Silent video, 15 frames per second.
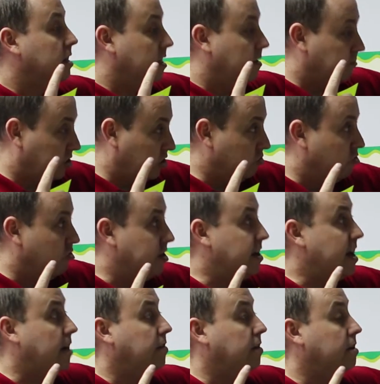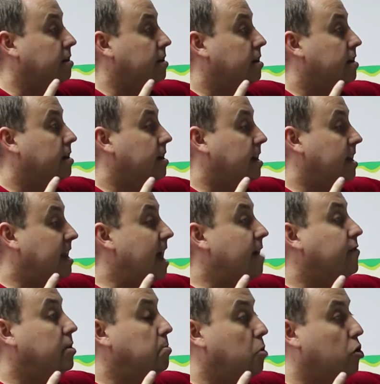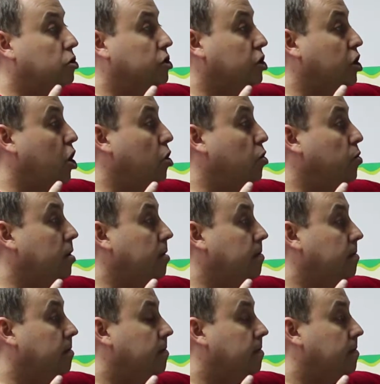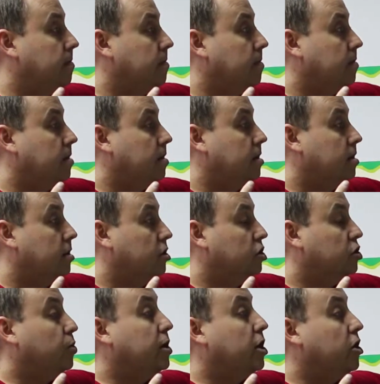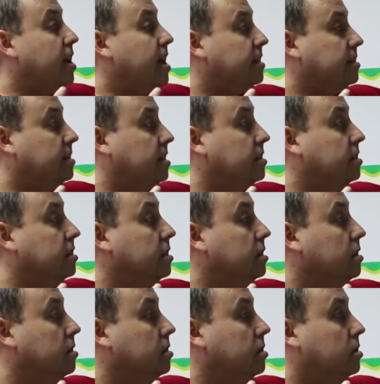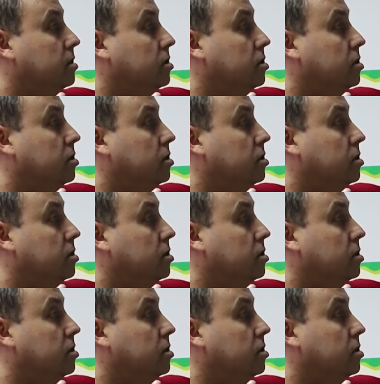There are still another 11 more to go. So in our next lesson,